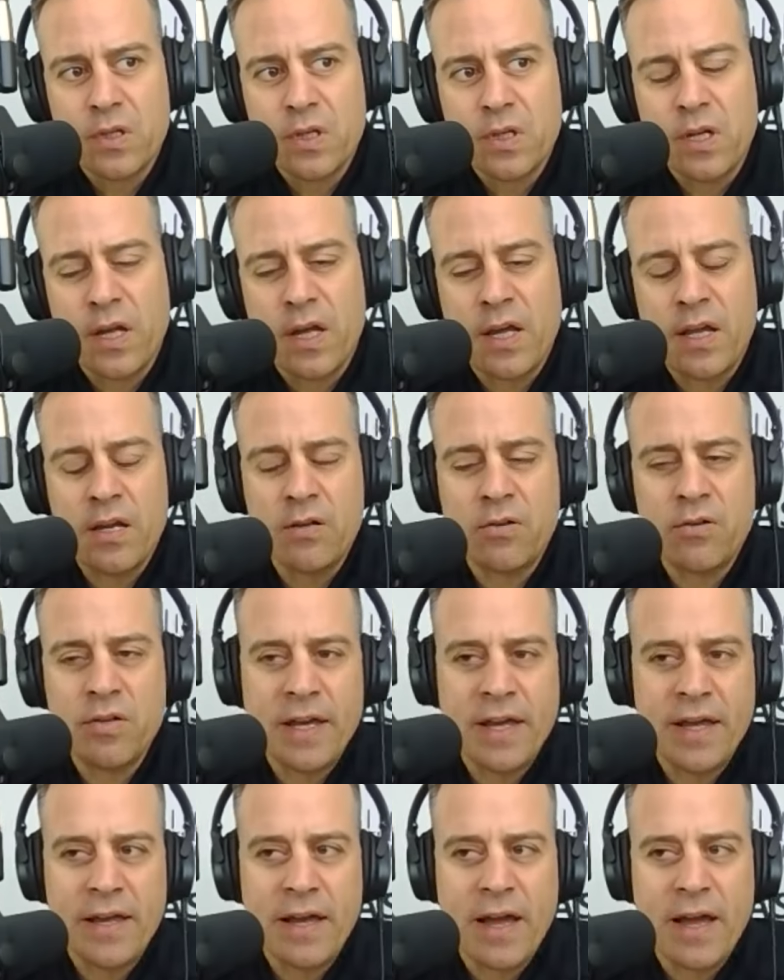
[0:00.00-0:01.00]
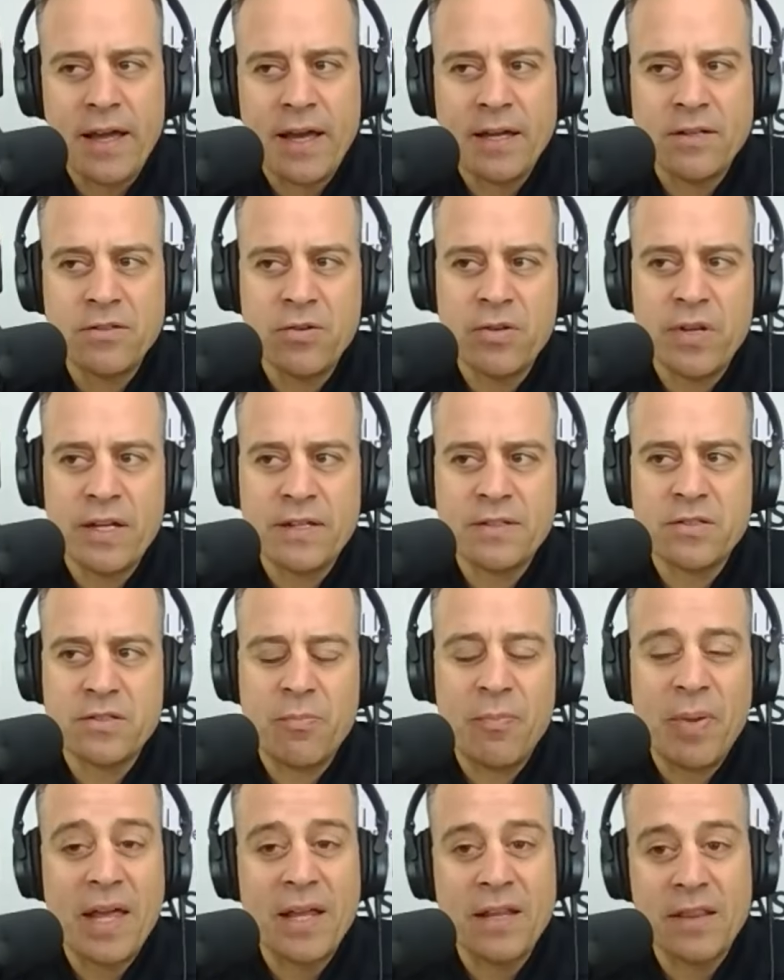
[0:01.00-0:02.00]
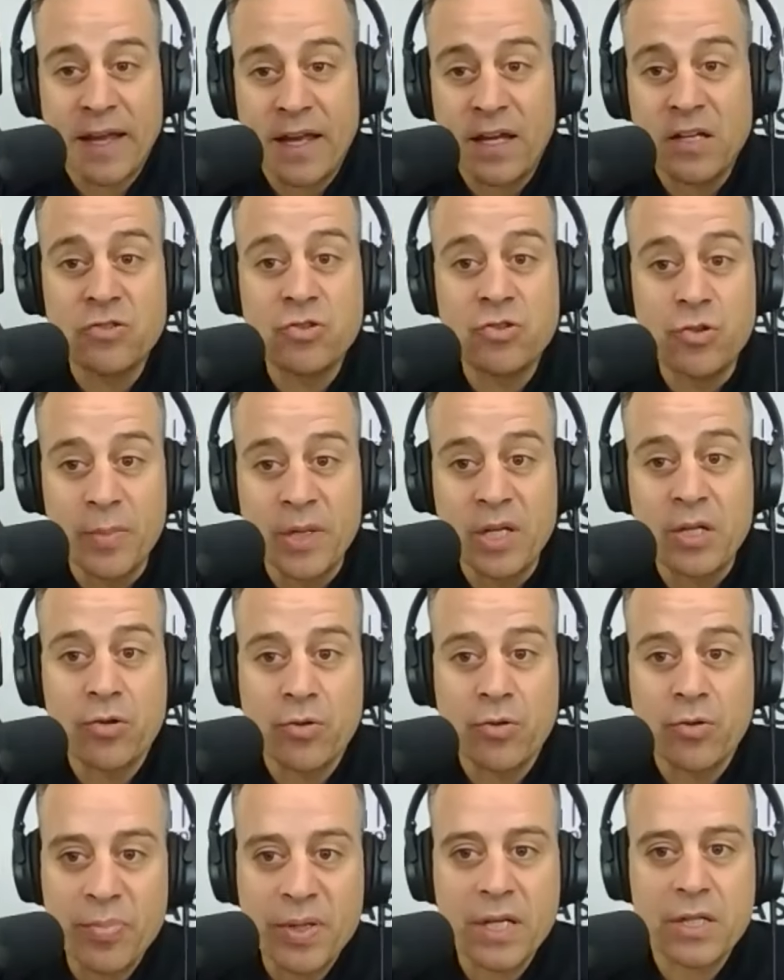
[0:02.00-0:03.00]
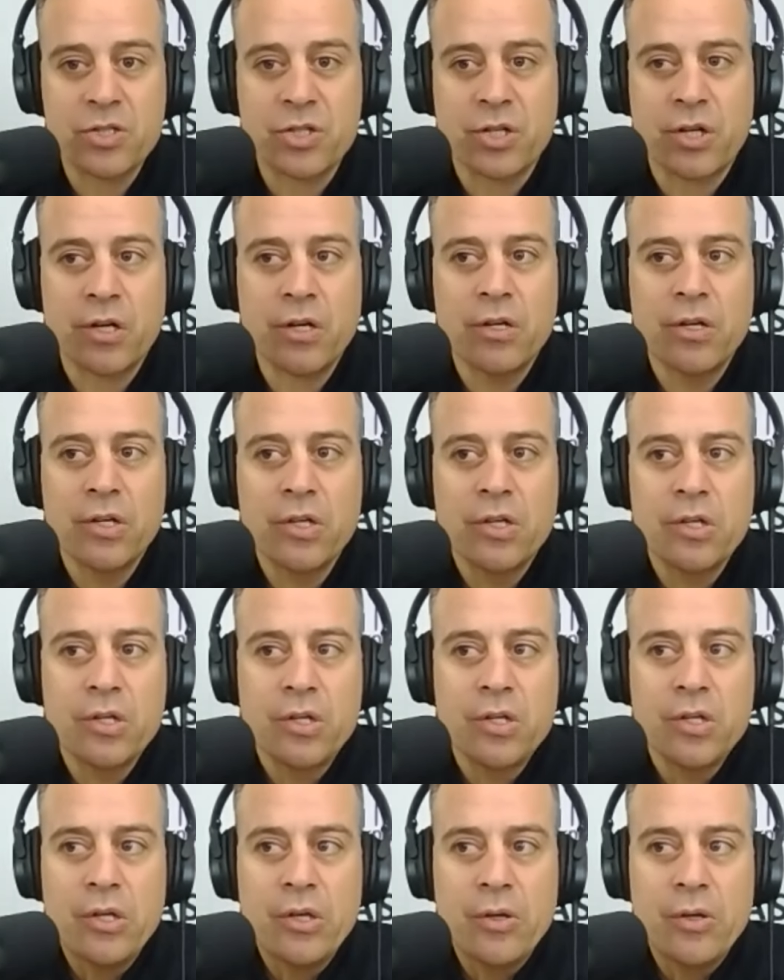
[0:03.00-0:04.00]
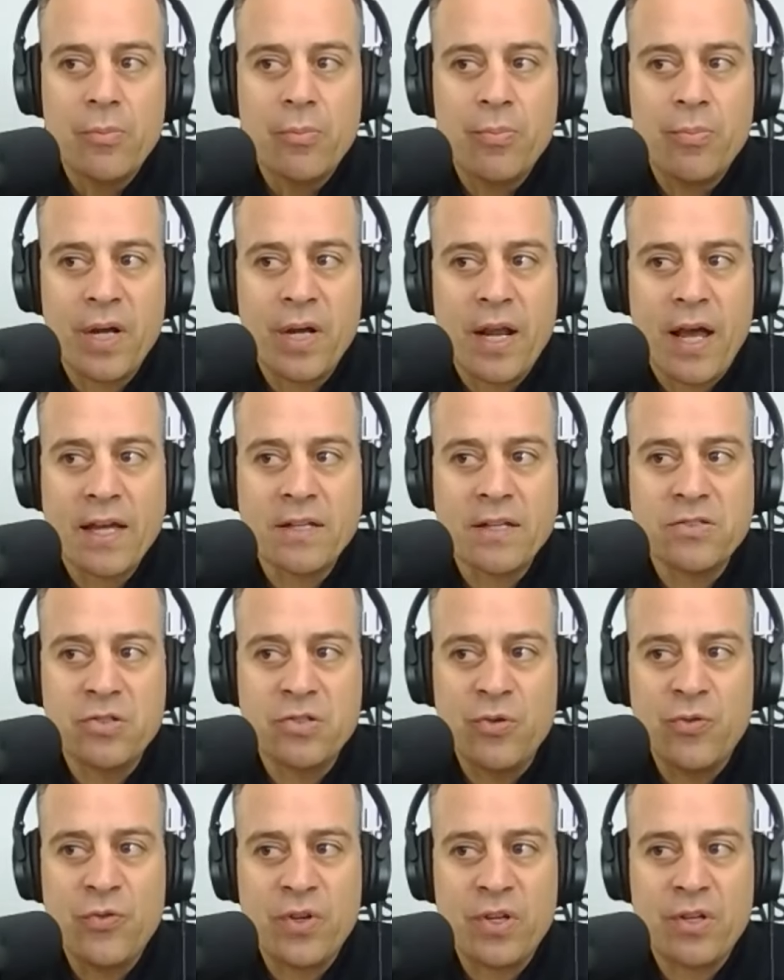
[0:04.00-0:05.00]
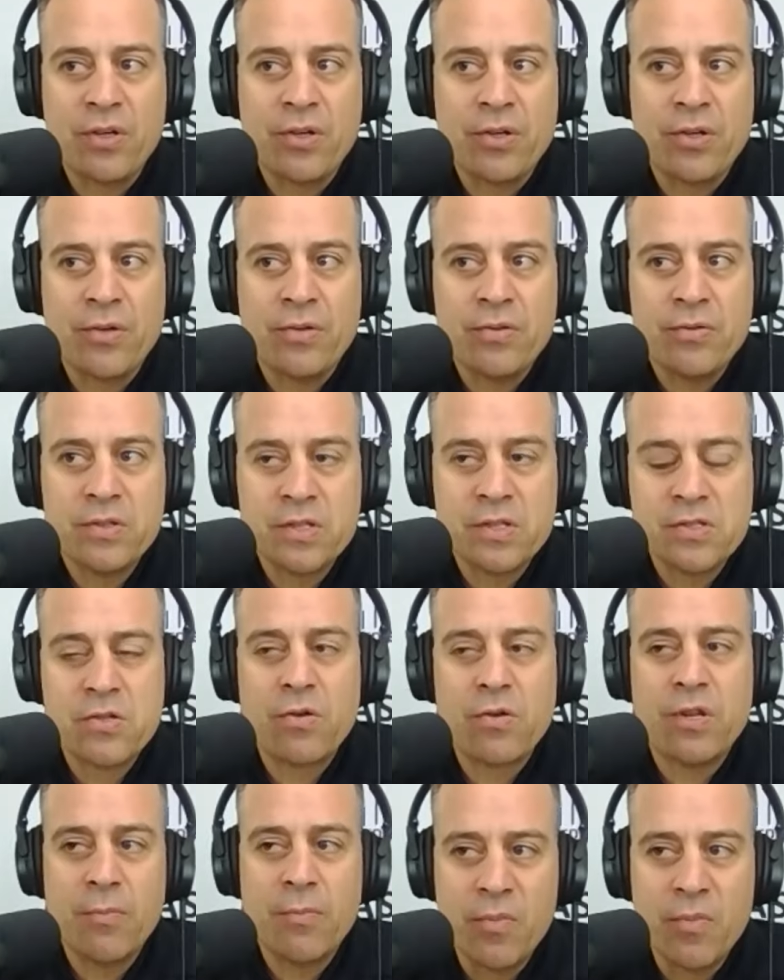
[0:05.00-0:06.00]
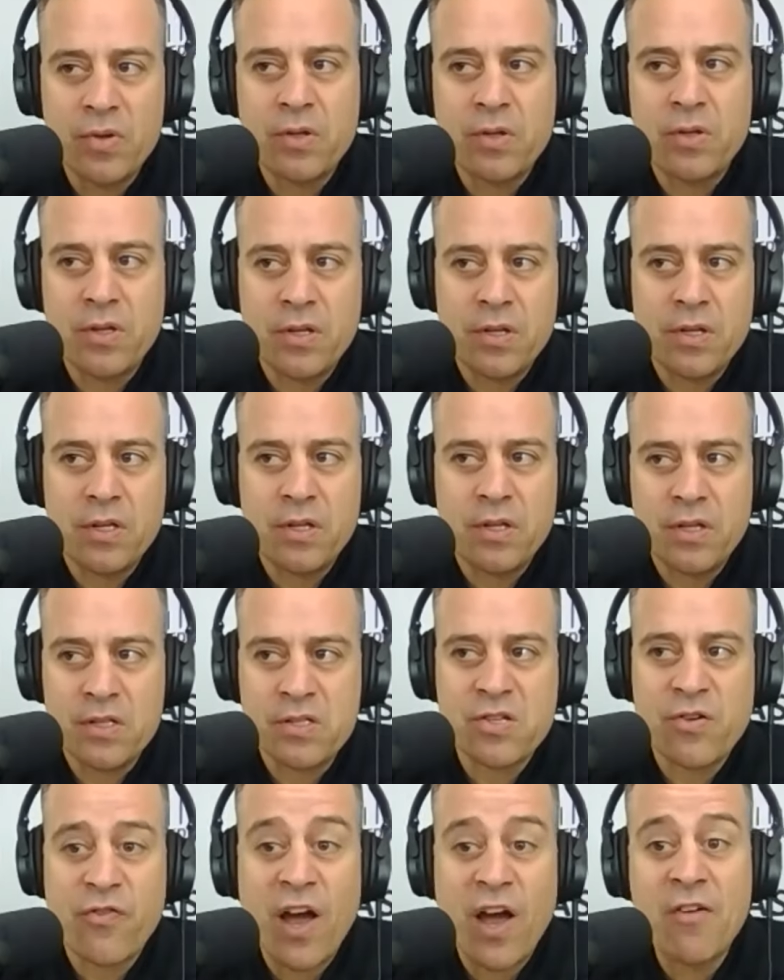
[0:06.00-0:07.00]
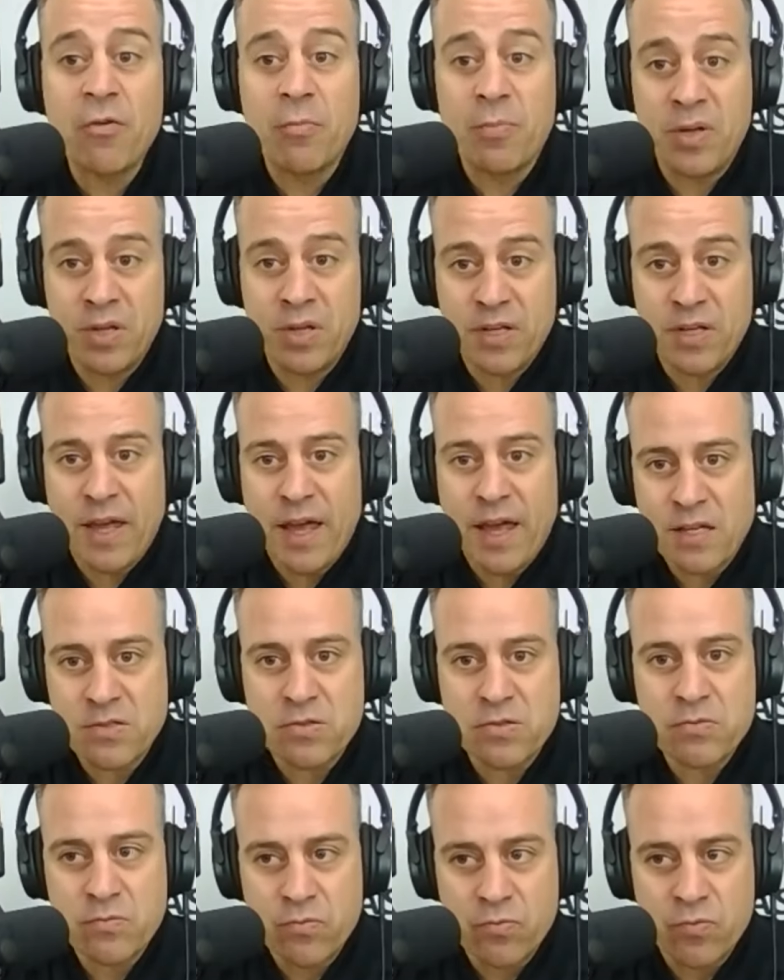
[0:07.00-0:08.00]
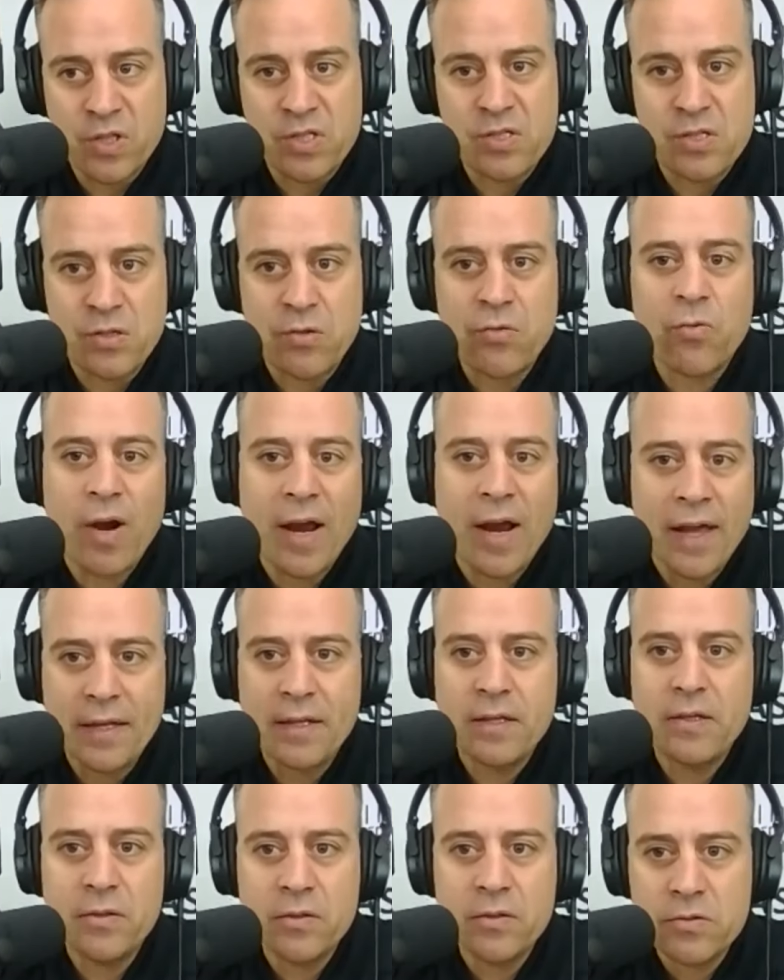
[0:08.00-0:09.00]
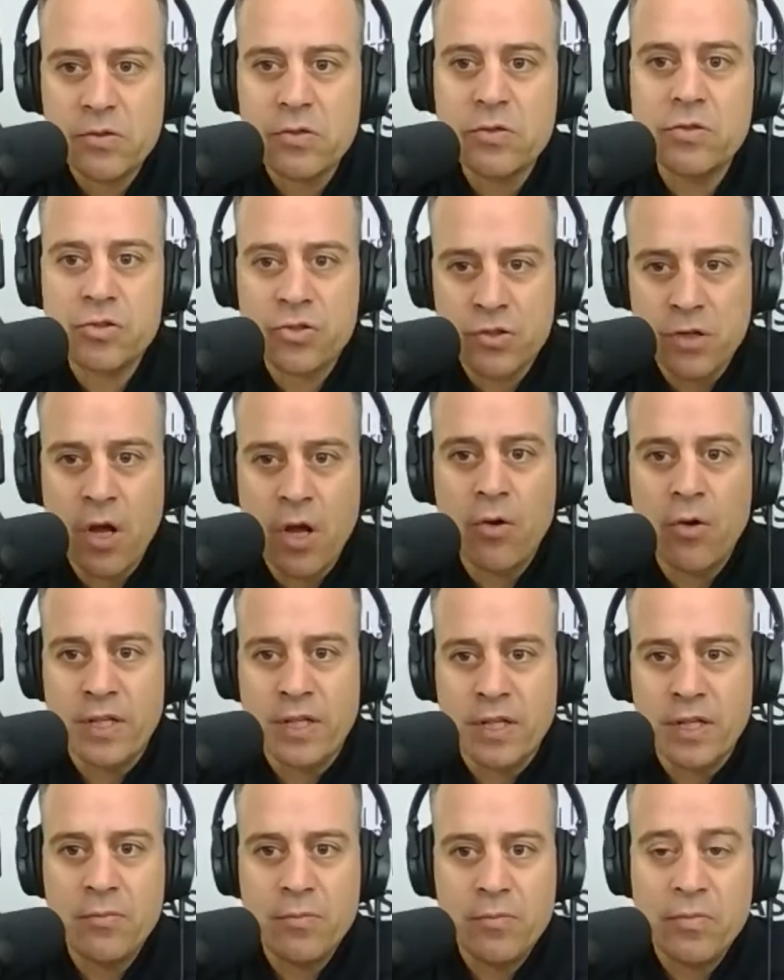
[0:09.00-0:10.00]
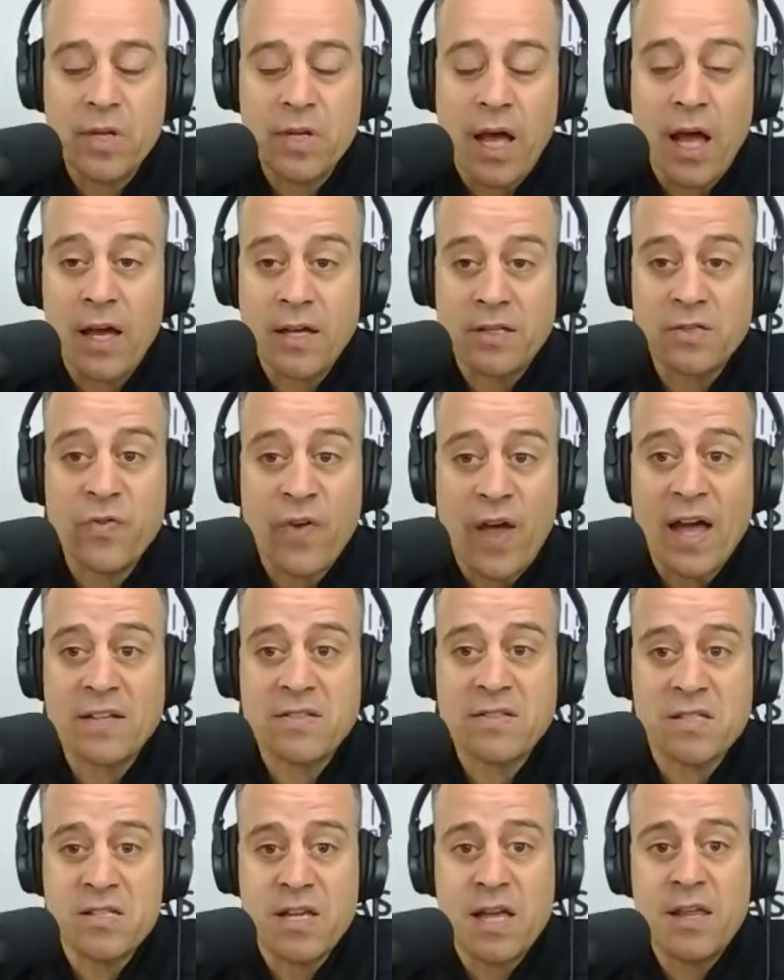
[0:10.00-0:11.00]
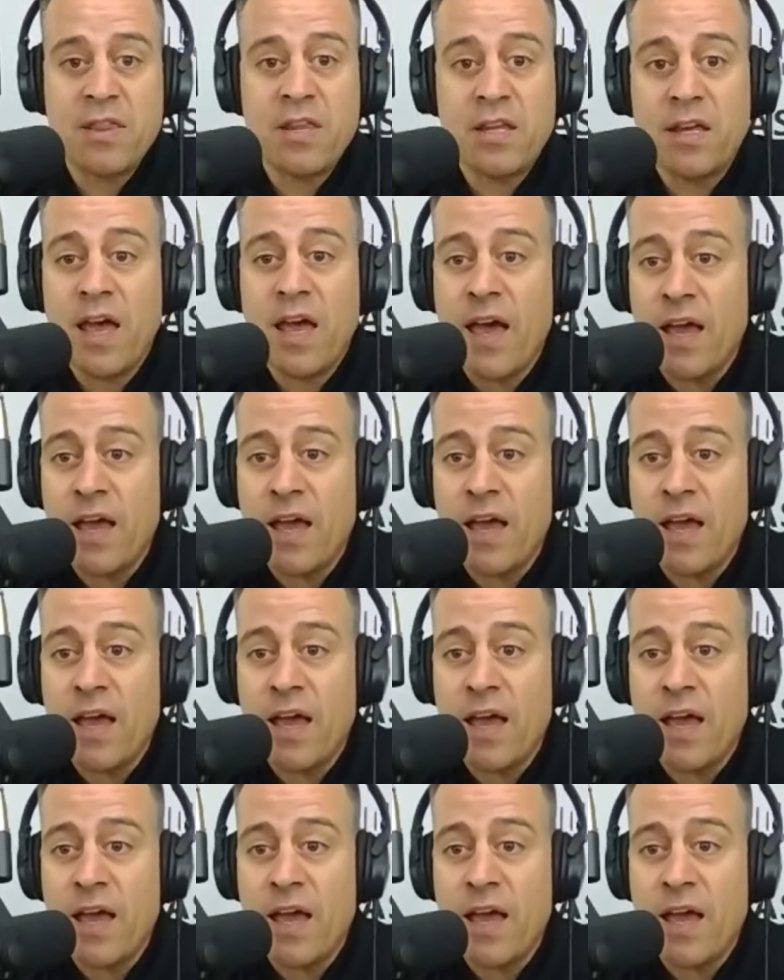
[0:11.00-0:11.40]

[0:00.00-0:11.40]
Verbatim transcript: and I don't hate, I, I don't like to paint like a doom and gloom picture, but I do feel so the, the, the survivability has risen, right? Slowly, not right, as fast right, as with, I think.